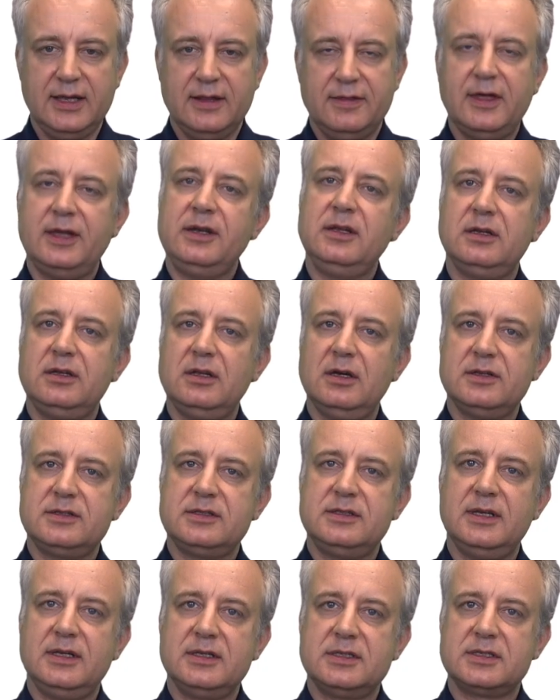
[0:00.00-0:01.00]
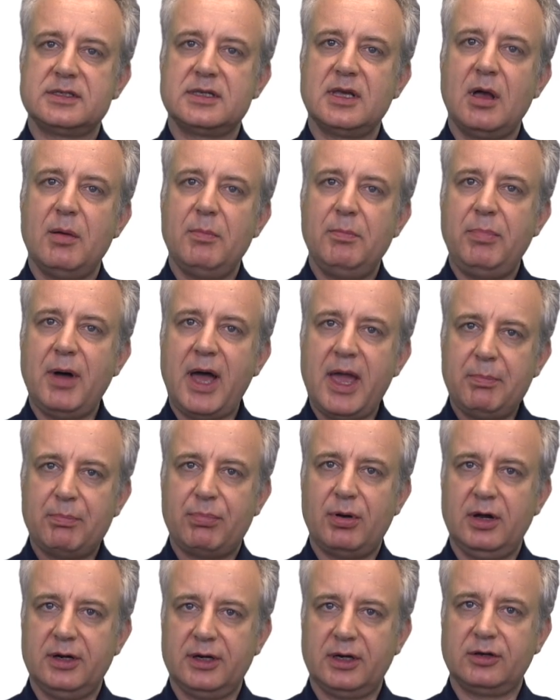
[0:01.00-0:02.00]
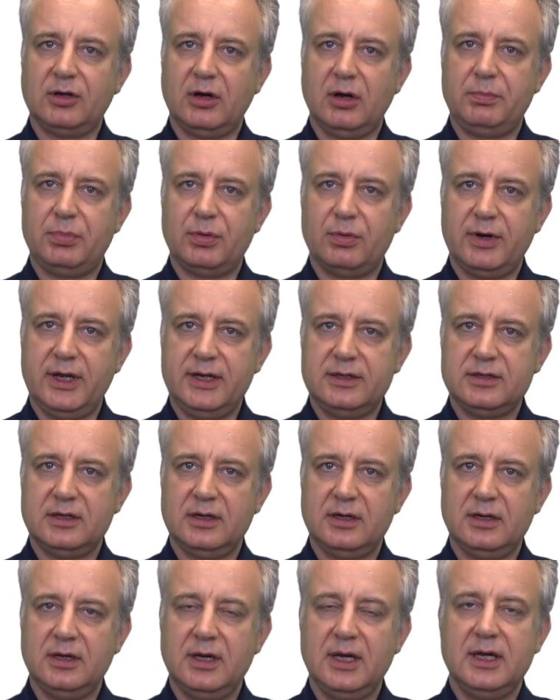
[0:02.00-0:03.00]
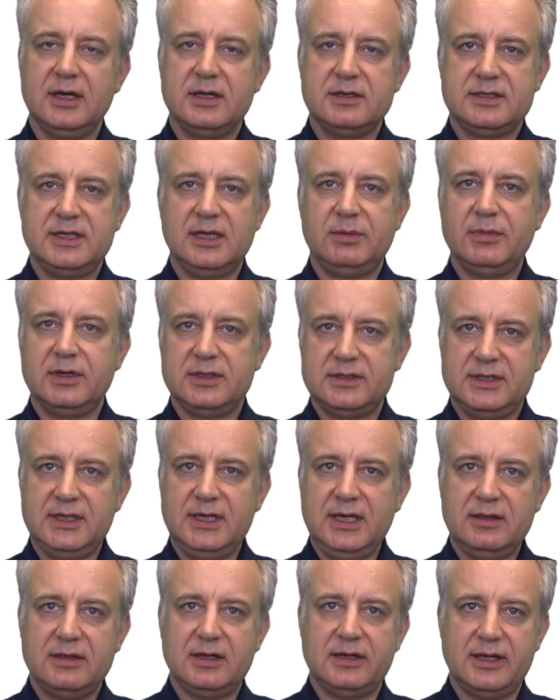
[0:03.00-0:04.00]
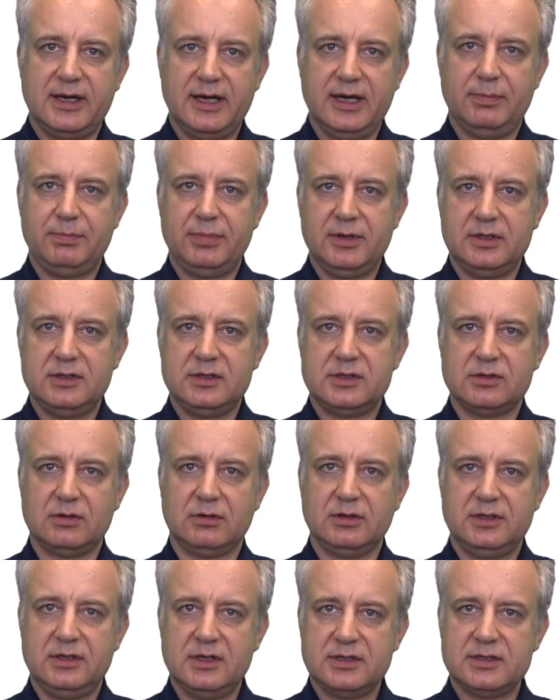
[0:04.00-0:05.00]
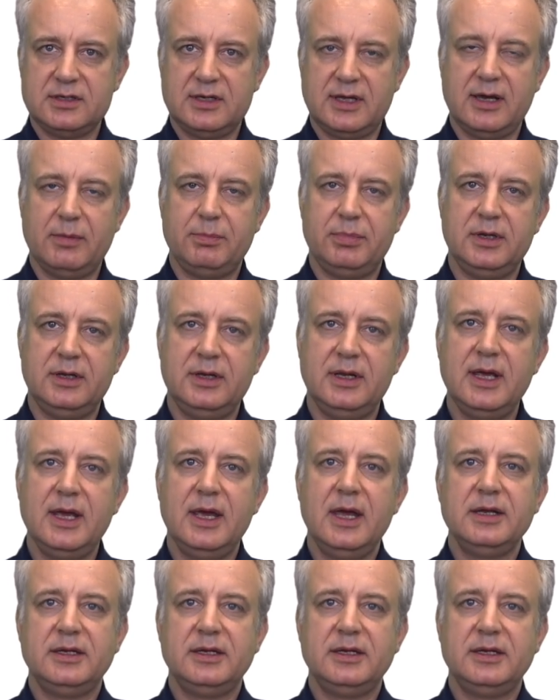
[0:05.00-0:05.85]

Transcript: Then it does this byproduct operator sigma z that happens or doesn't happen